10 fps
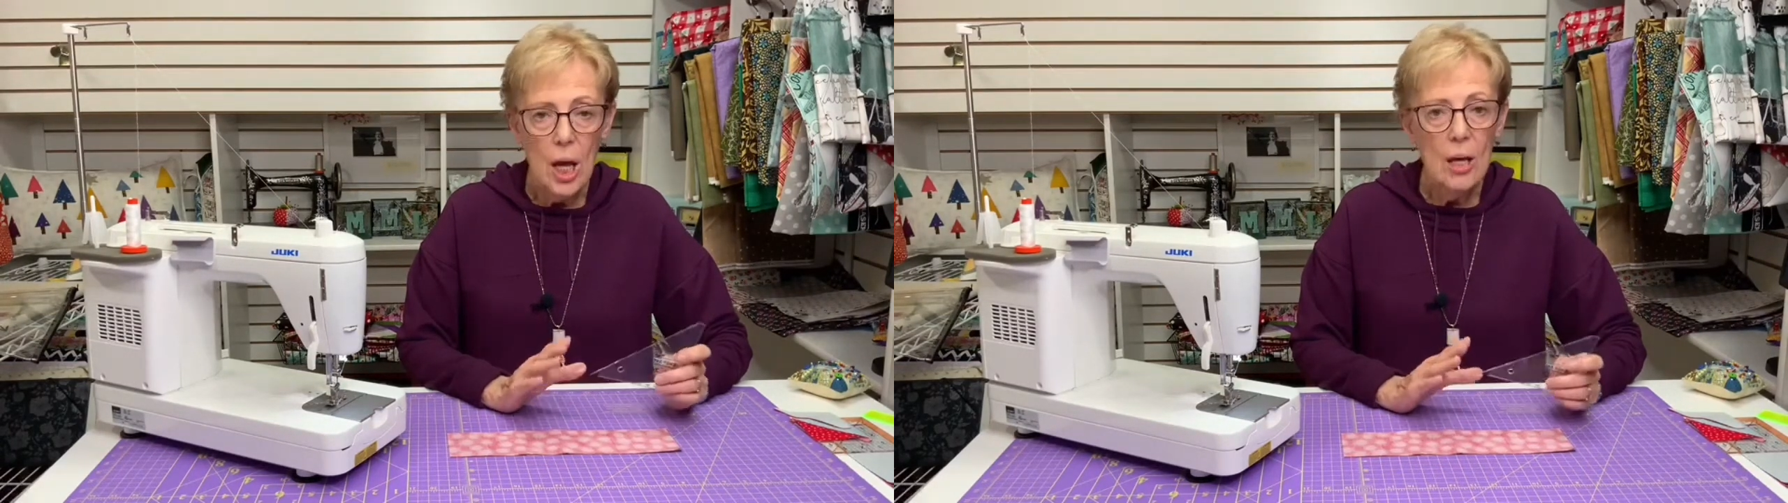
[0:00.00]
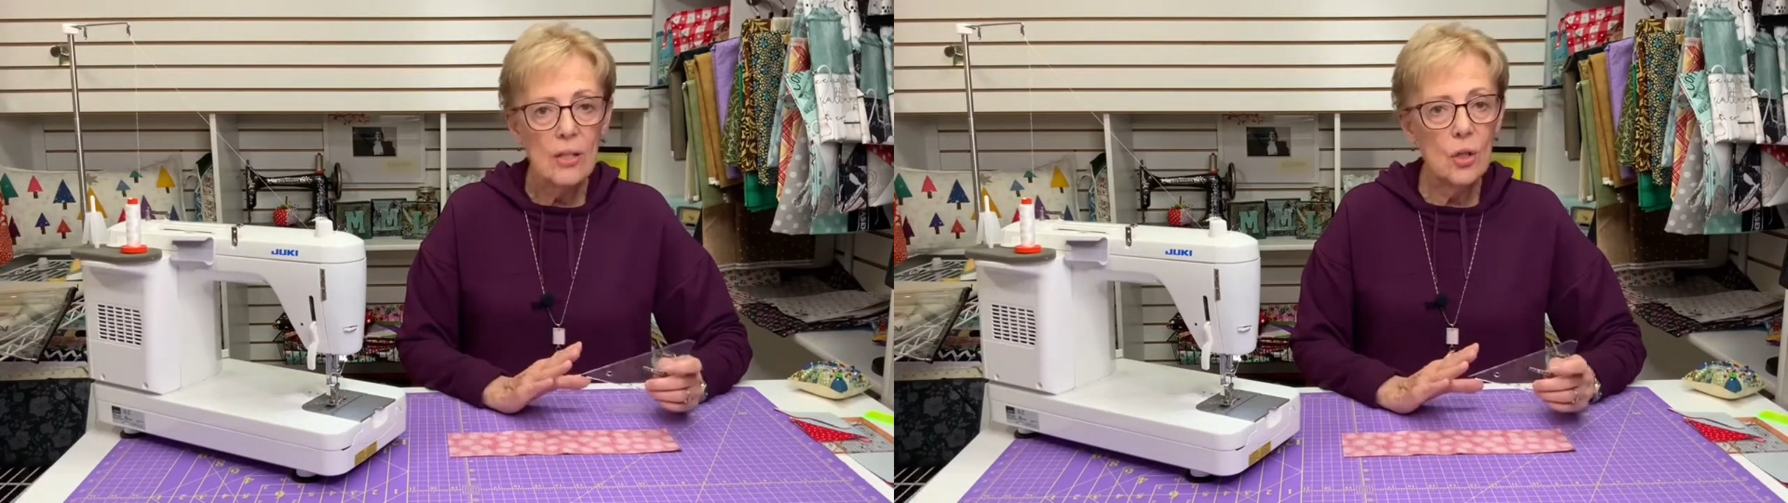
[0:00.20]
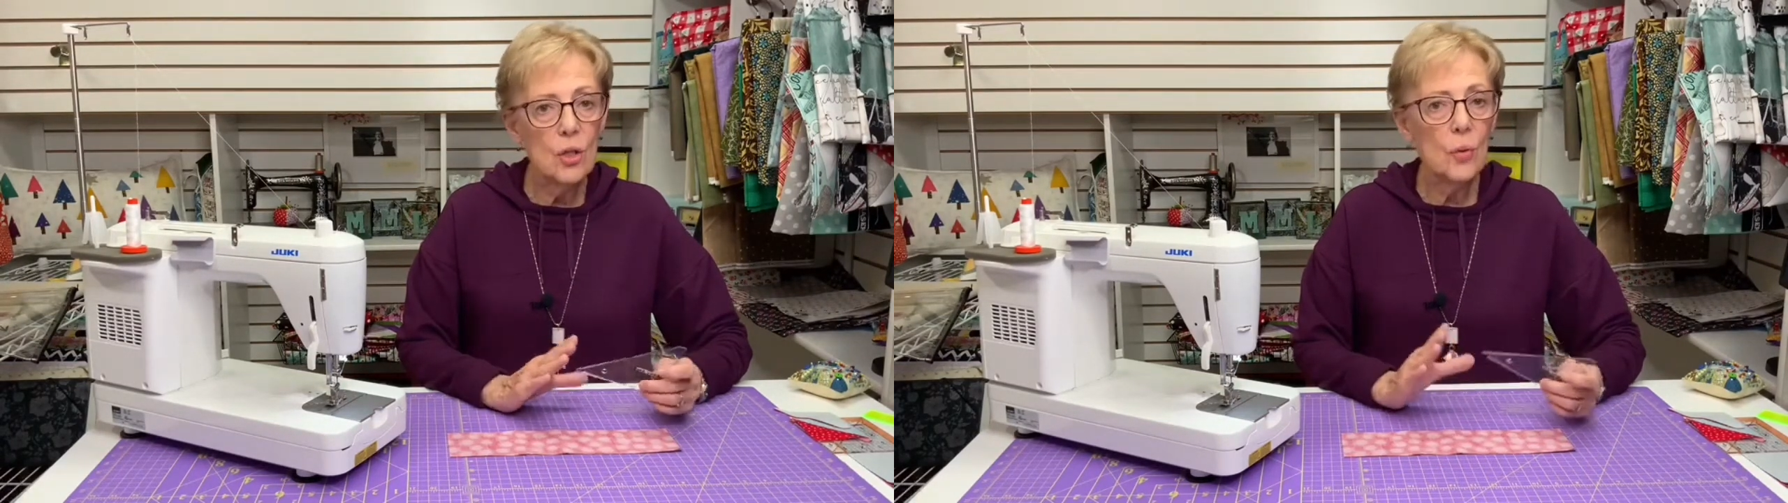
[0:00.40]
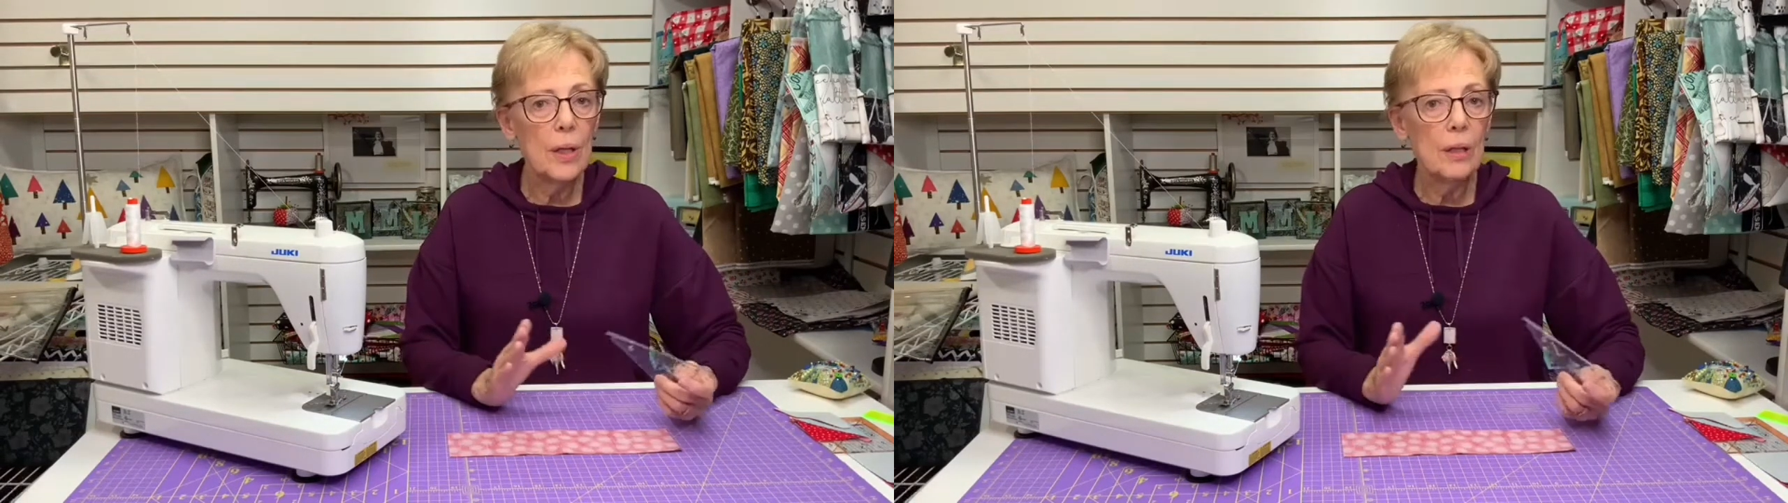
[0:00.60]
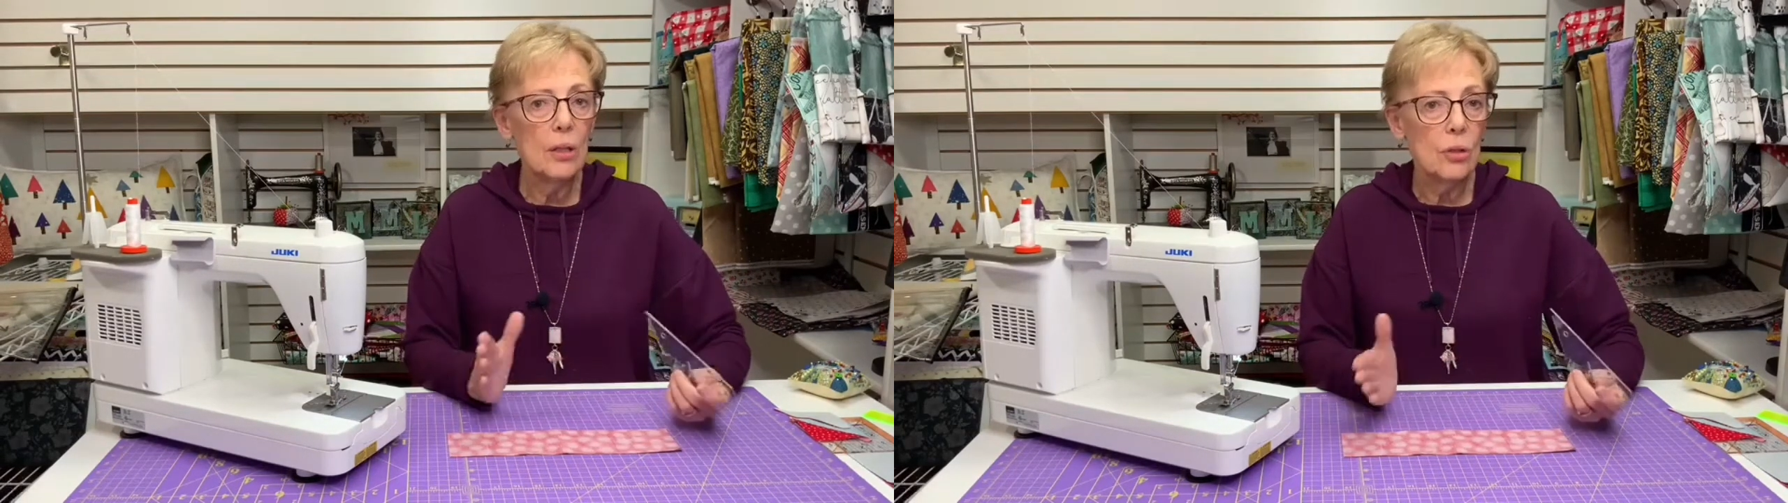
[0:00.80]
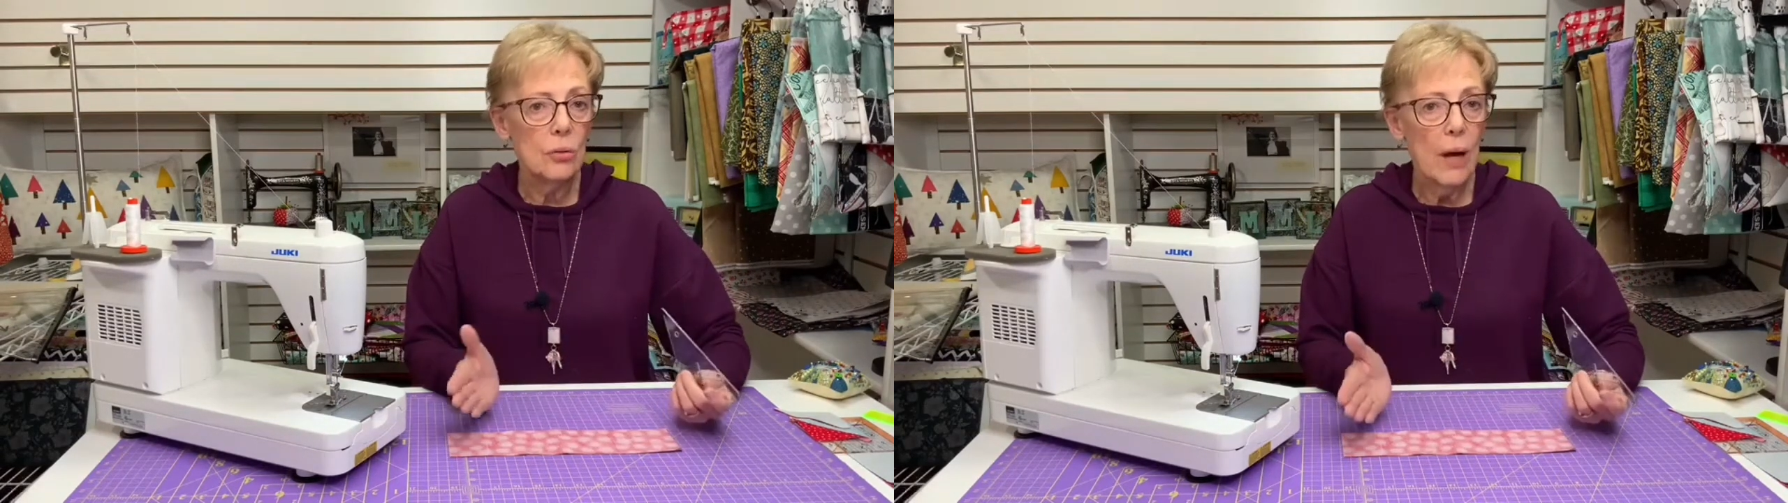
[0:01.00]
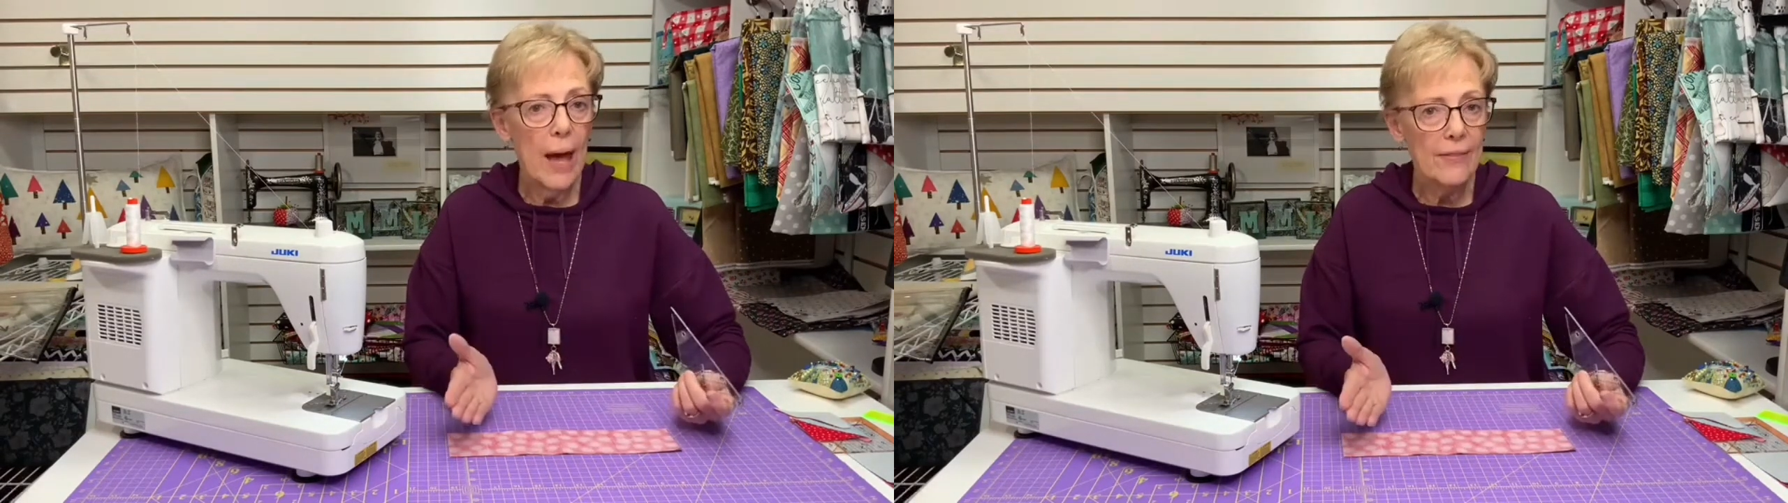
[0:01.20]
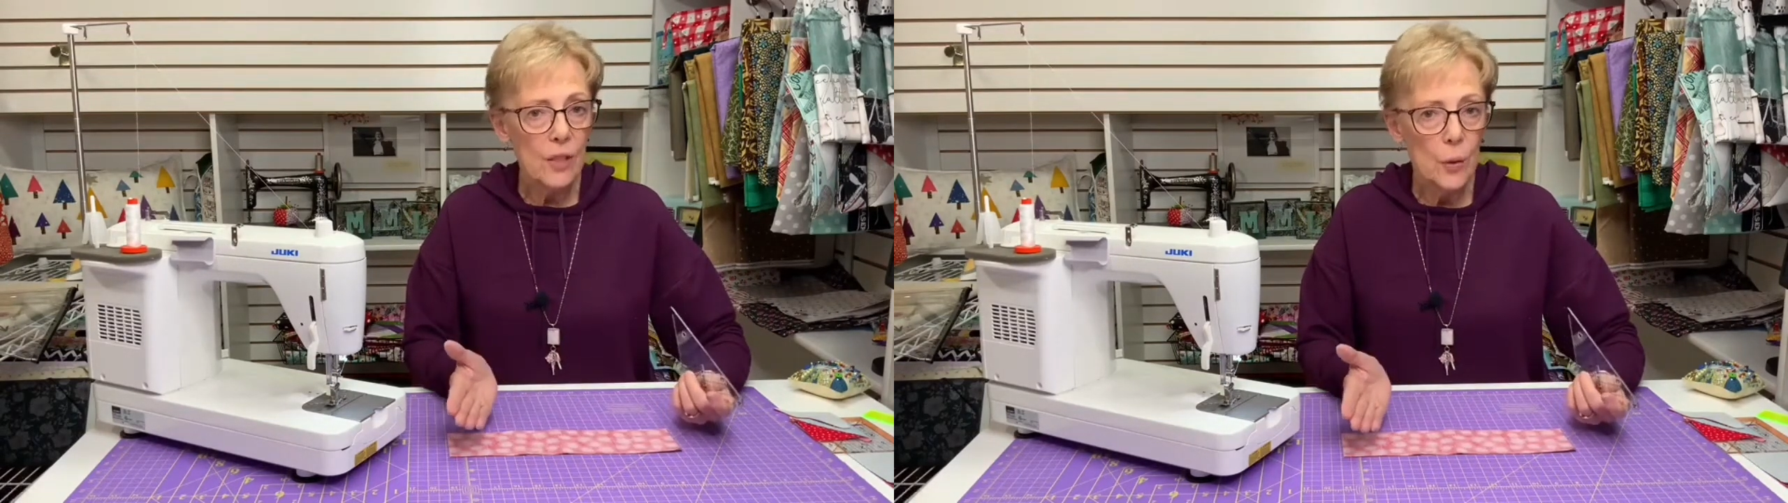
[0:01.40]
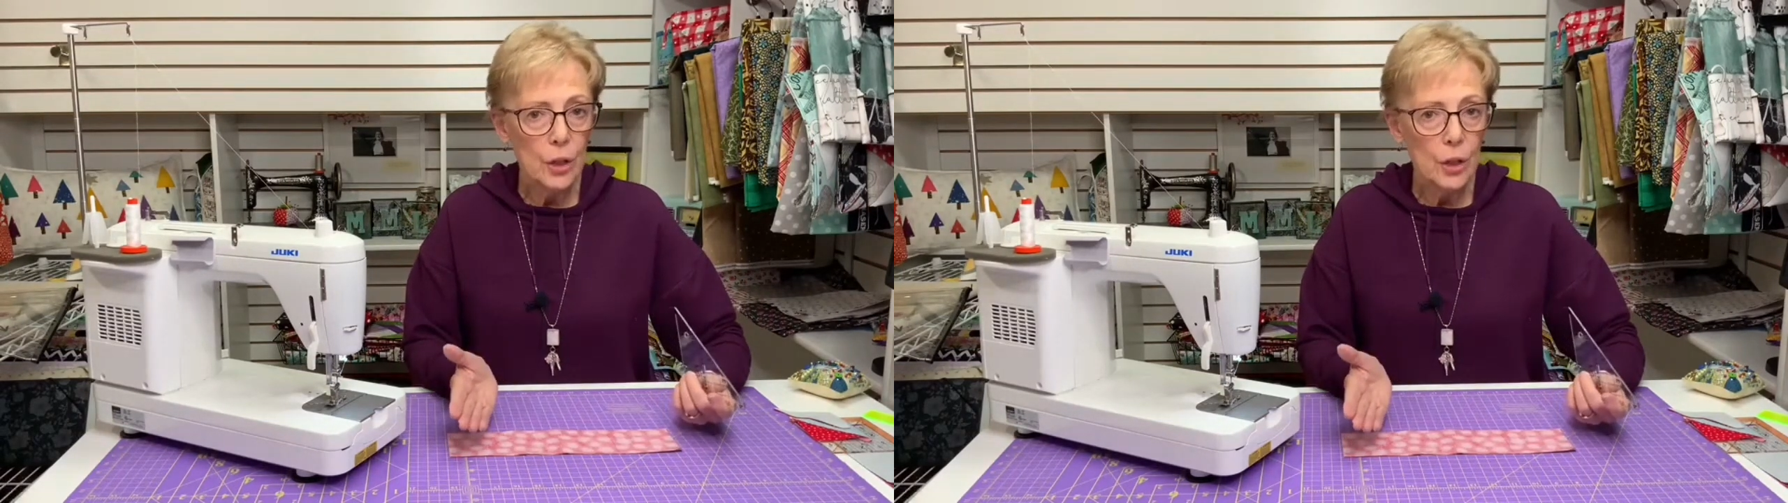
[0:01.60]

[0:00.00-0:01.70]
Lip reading: So you can do half square